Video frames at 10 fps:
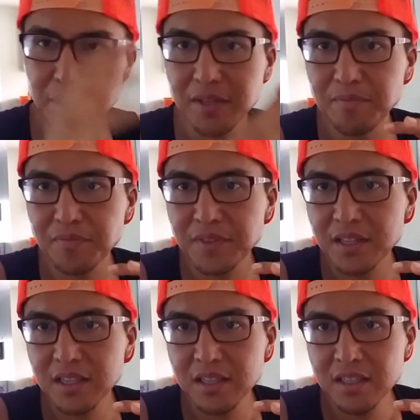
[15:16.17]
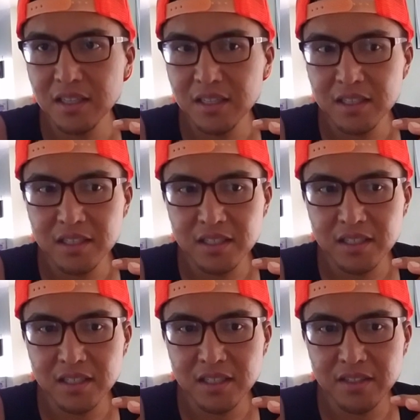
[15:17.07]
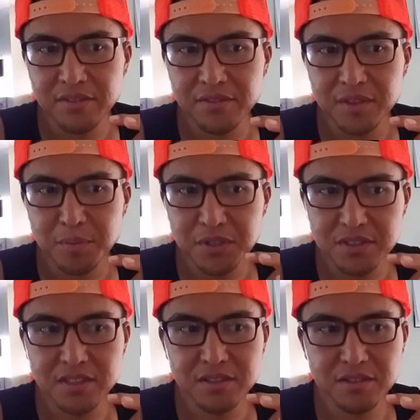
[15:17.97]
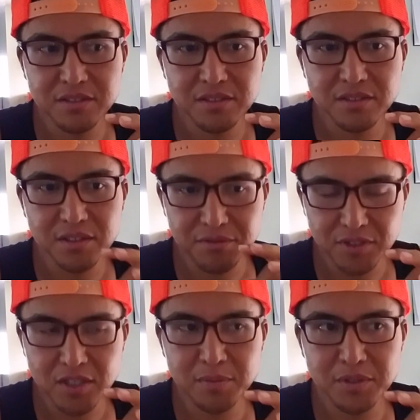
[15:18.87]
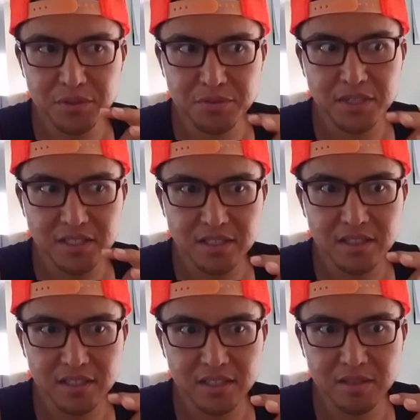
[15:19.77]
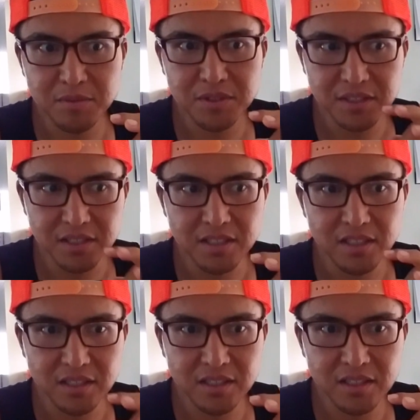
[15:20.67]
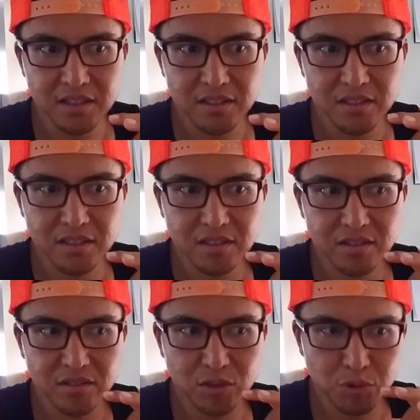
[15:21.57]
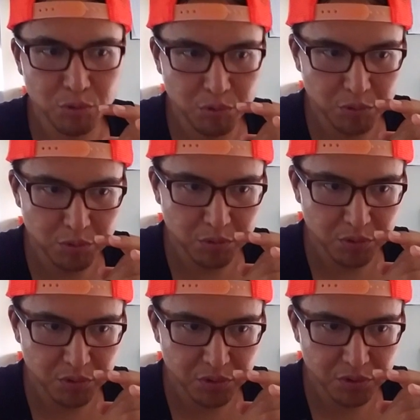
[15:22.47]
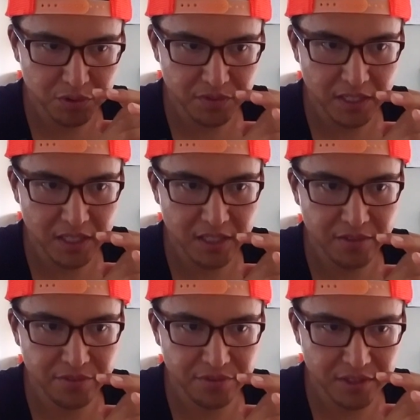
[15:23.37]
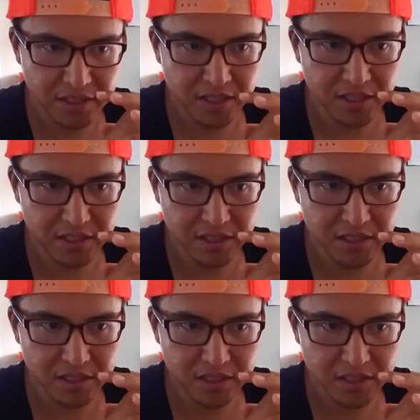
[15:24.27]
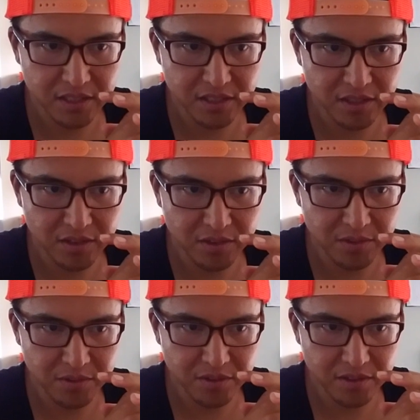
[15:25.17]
But if the farmer is raising the animal and eating it to survive, and you know,